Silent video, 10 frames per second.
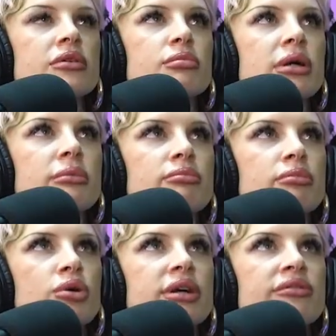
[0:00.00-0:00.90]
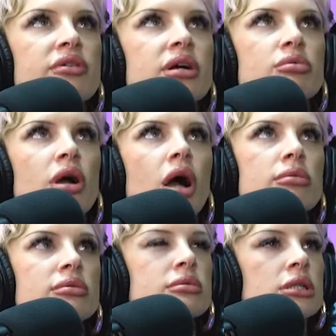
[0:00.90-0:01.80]
to my boyfriend,
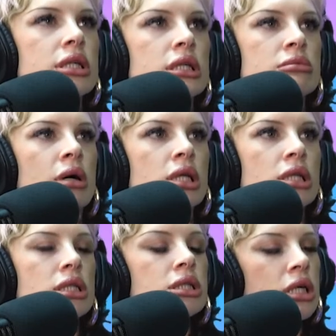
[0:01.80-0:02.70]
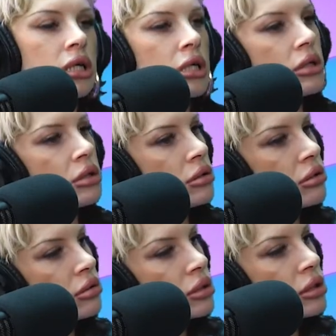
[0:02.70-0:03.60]
probably a month
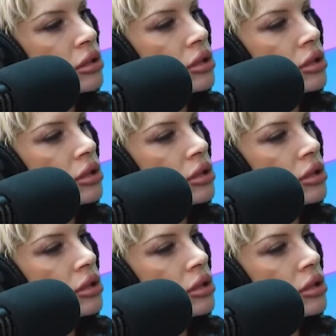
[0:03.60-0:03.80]
ago.